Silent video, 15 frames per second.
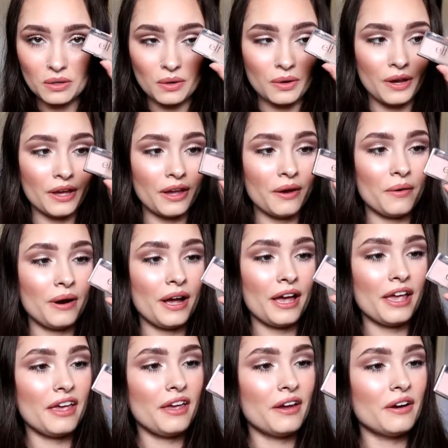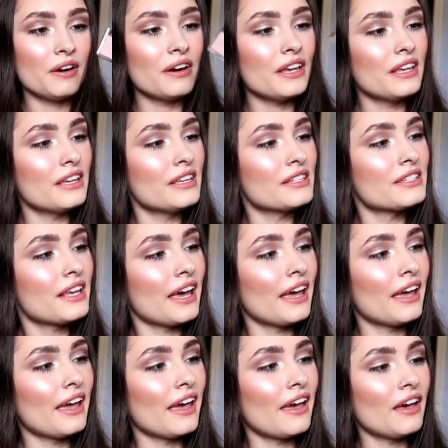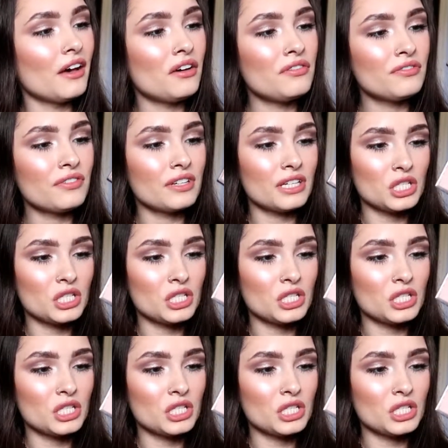little nugget right here is a e.l.f.